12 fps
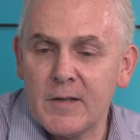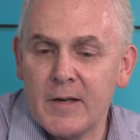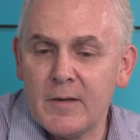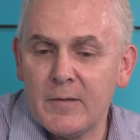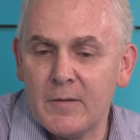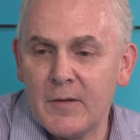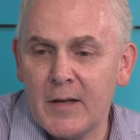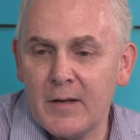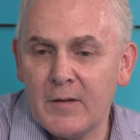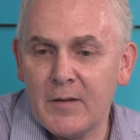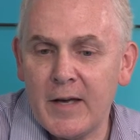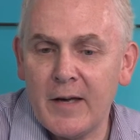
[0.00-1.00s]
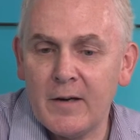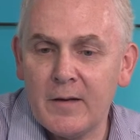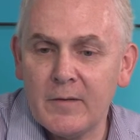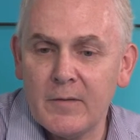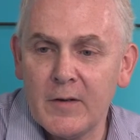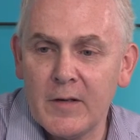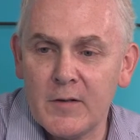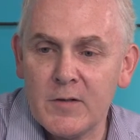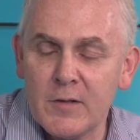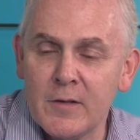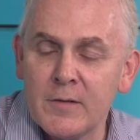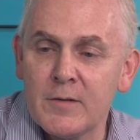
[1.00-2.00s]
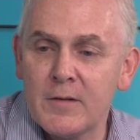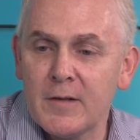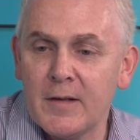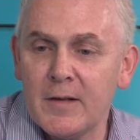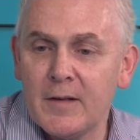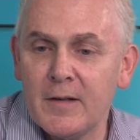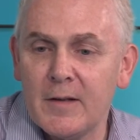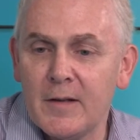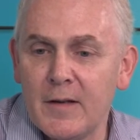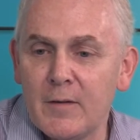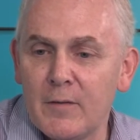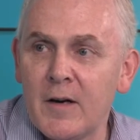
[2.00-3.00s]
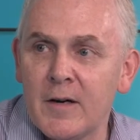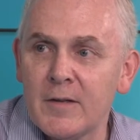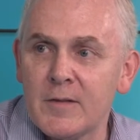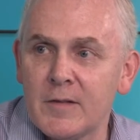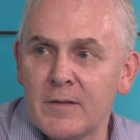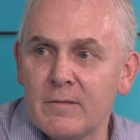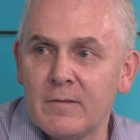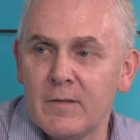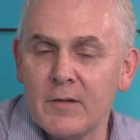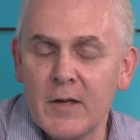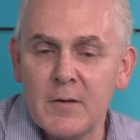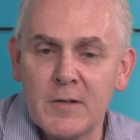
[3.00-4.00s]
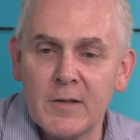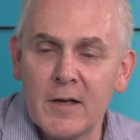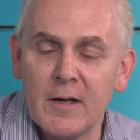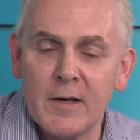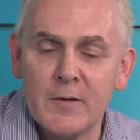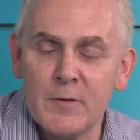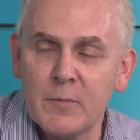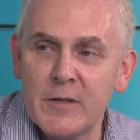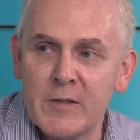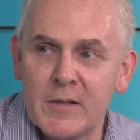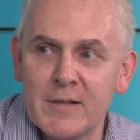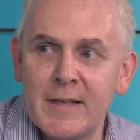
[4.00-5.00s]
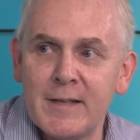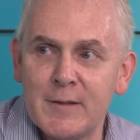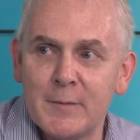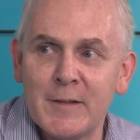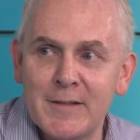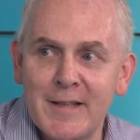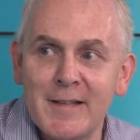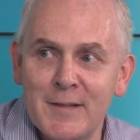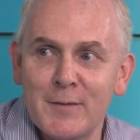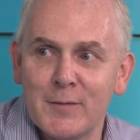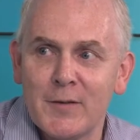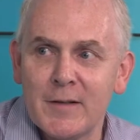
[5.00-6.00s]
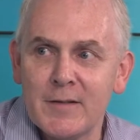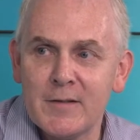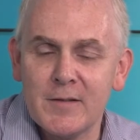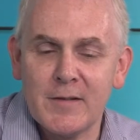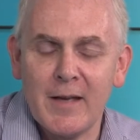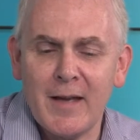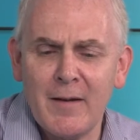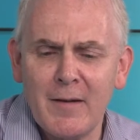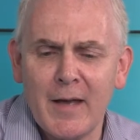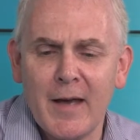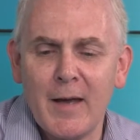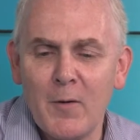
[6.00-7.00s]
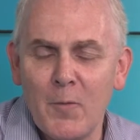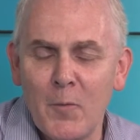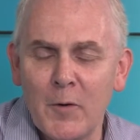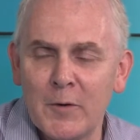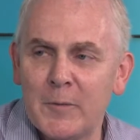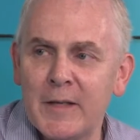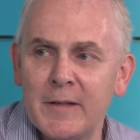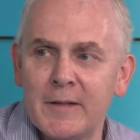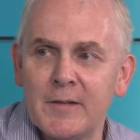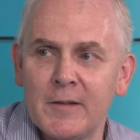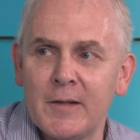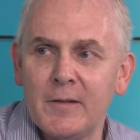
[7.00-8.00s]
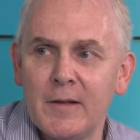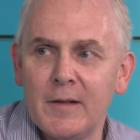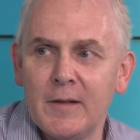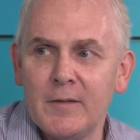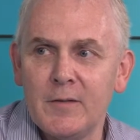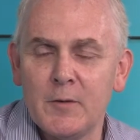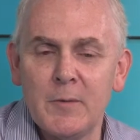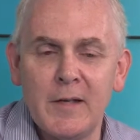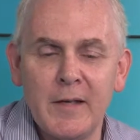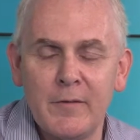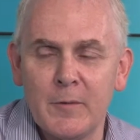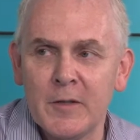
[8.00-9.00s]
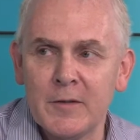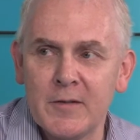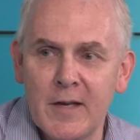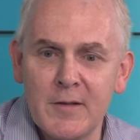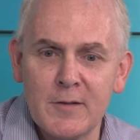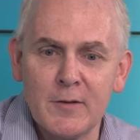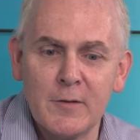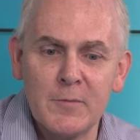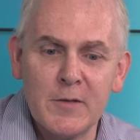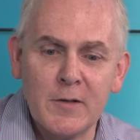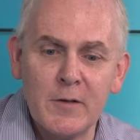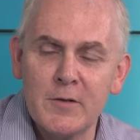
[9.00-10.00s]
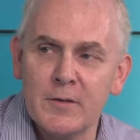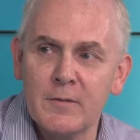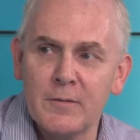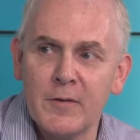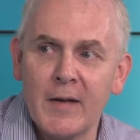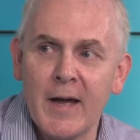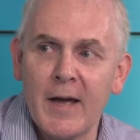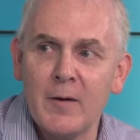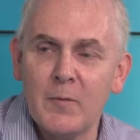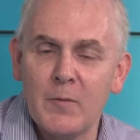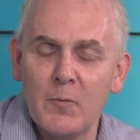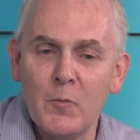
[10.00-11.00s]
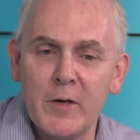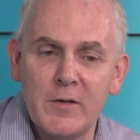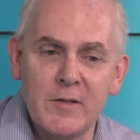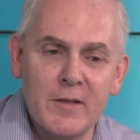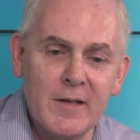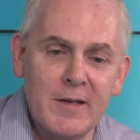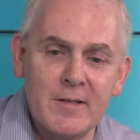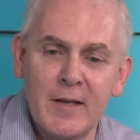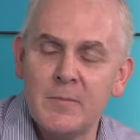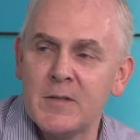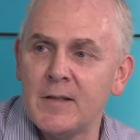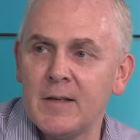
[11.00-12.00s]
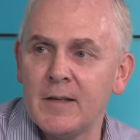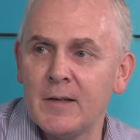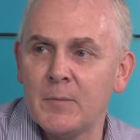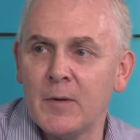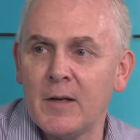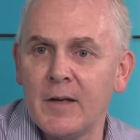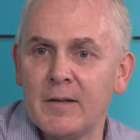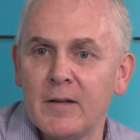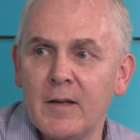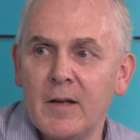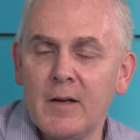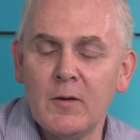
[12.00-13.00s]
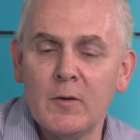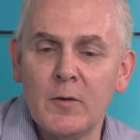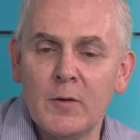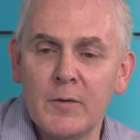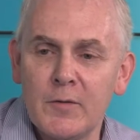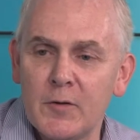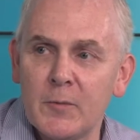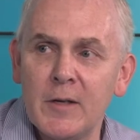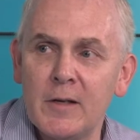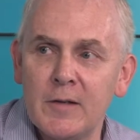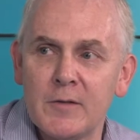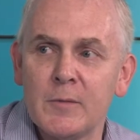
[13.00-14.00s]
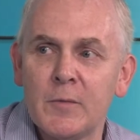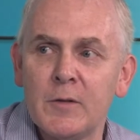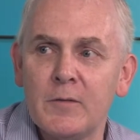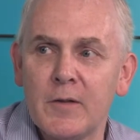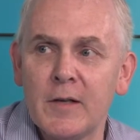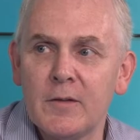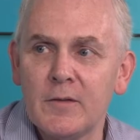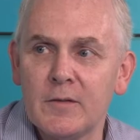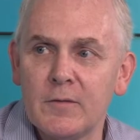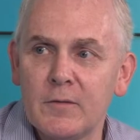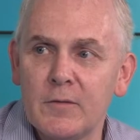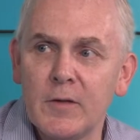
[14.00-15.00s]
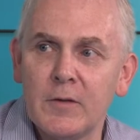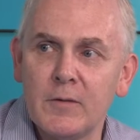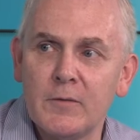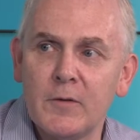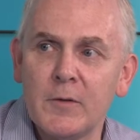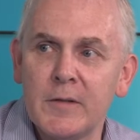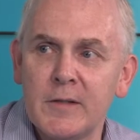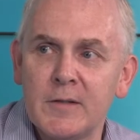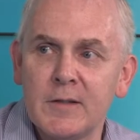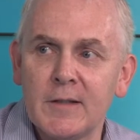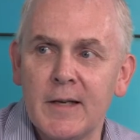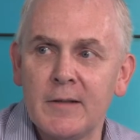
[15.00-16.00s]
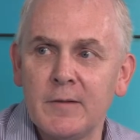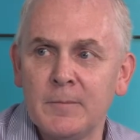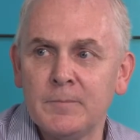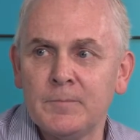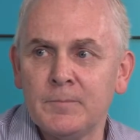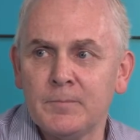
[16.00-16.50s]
So they are concerns of ours, and those are the clients we just need to identify to say, okay, what are we going to do? Do we leave them on a desktop solution for now, which is MTD compliant, or do we look to move those further forward into the cloud?